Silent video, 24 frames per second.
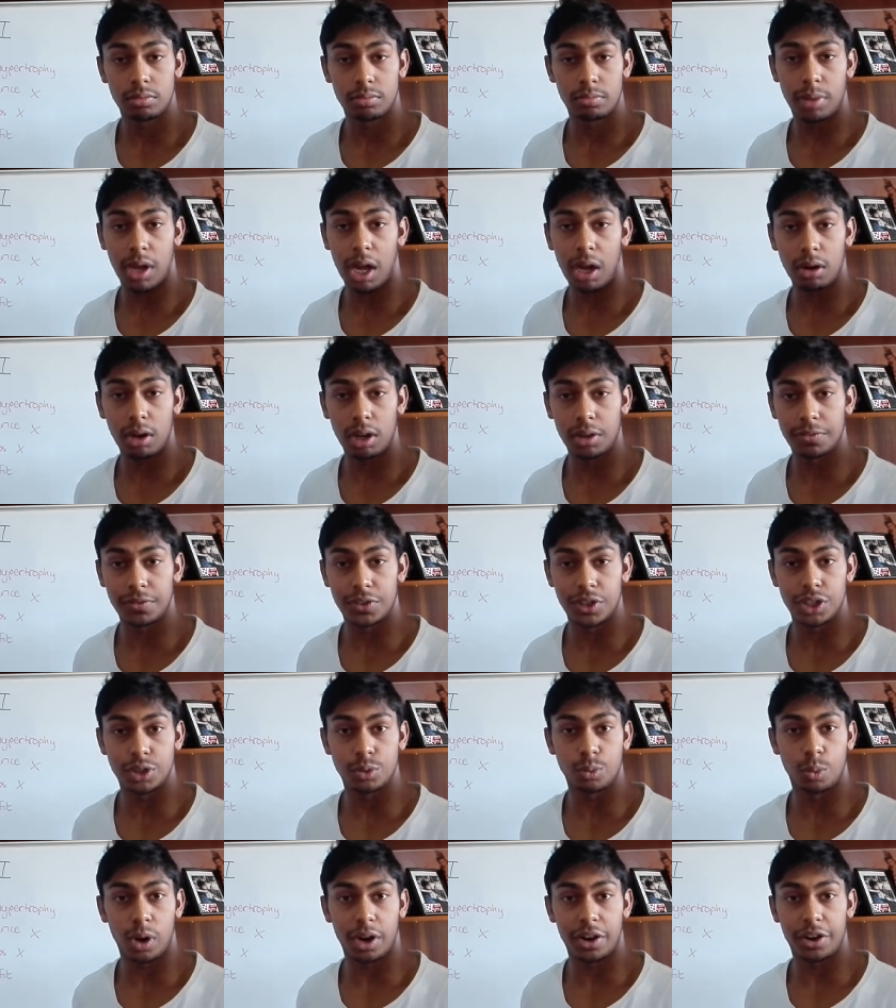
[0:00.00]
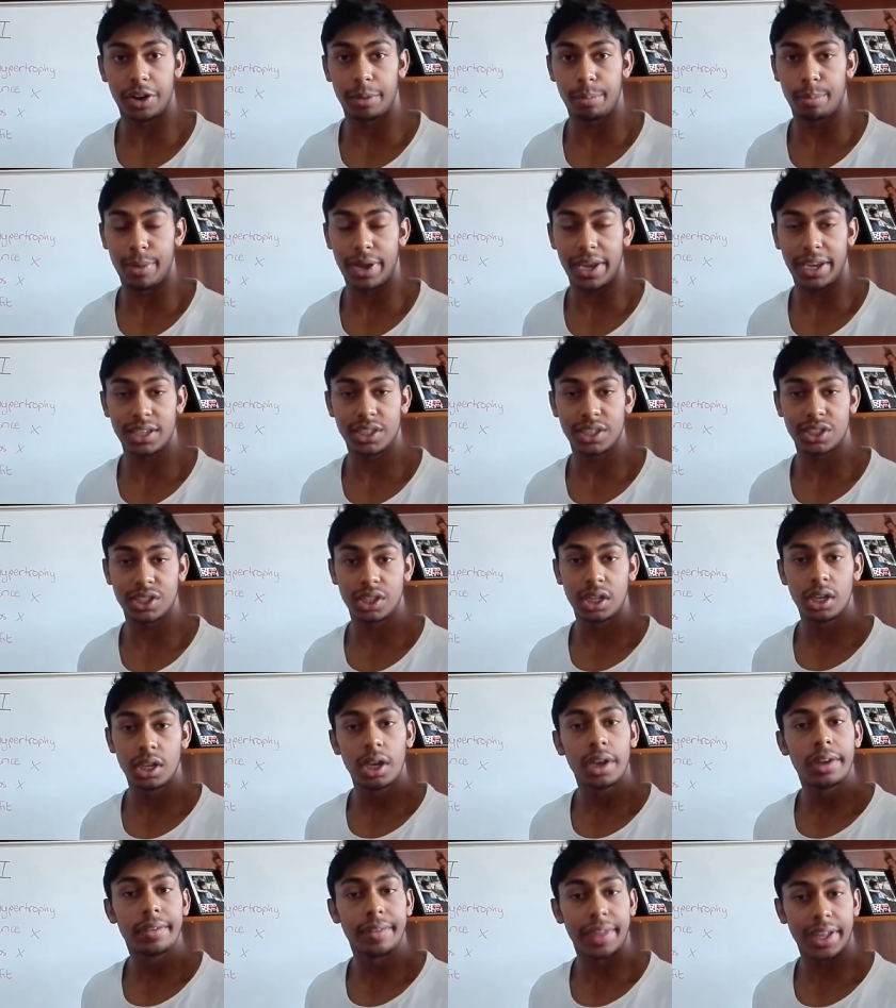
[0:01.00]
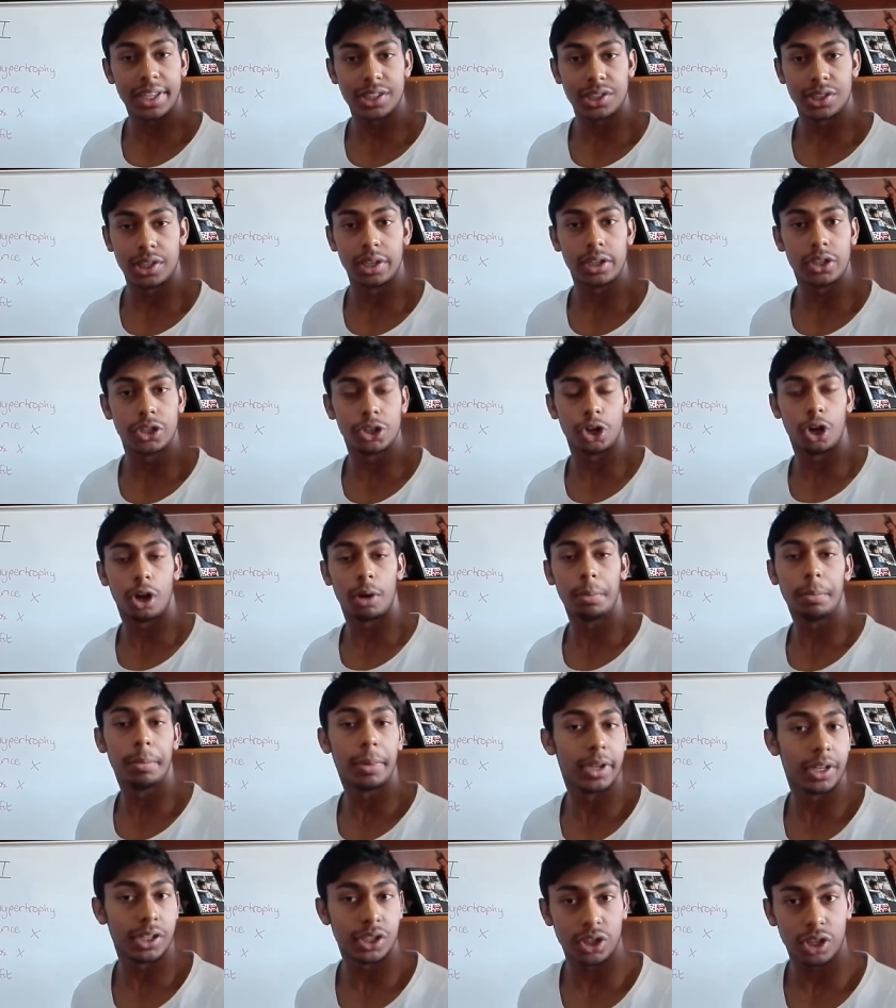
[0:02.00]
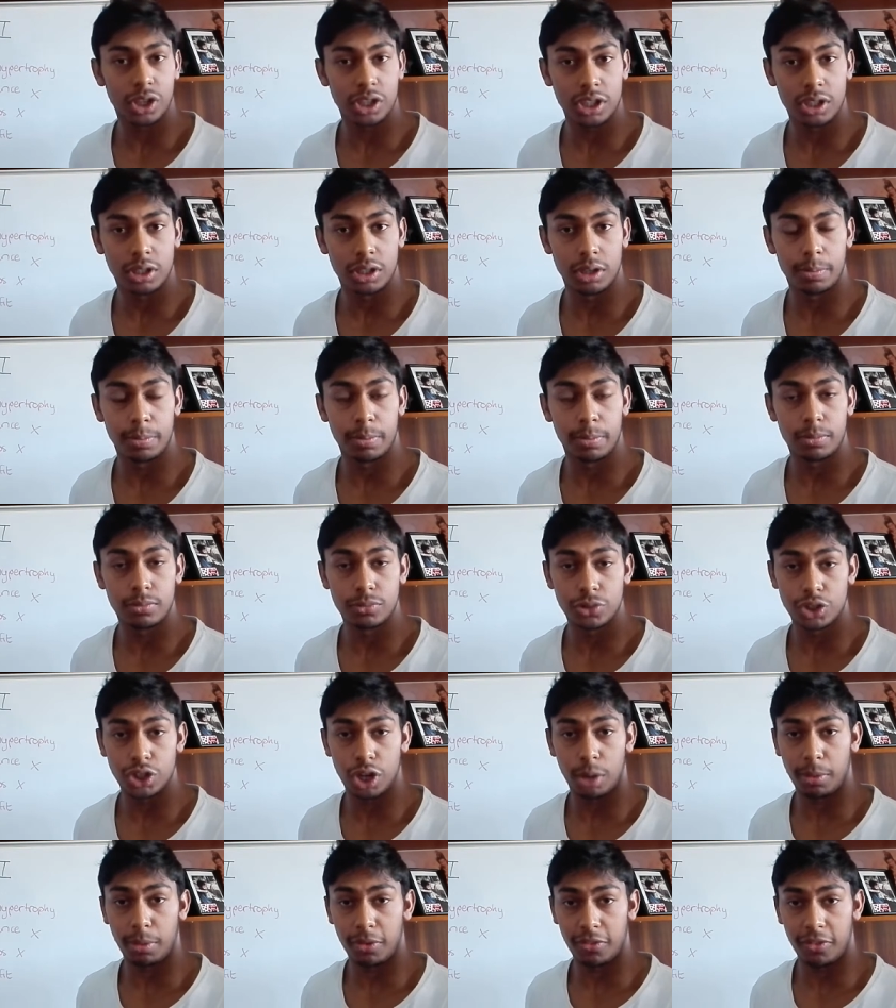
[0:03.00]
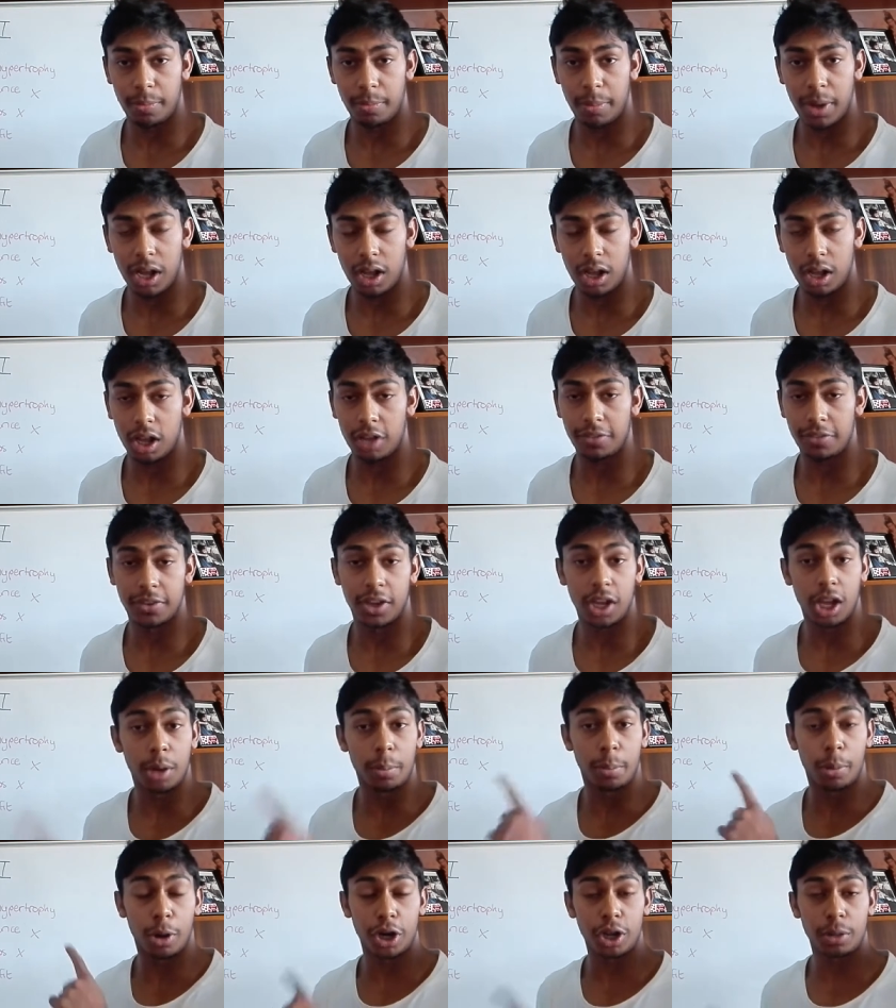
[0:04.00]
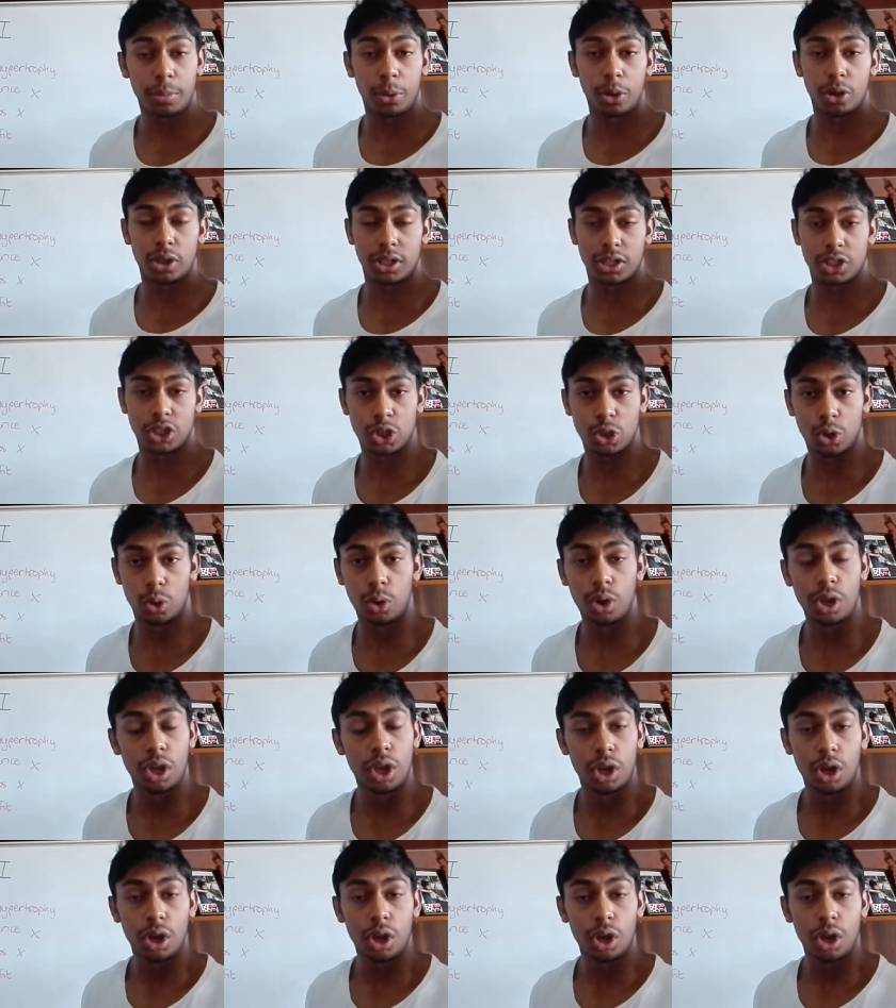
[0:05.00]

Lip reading: Powerlifters 1 rep max, that's their job, but it's not the job of a bodybuilder. So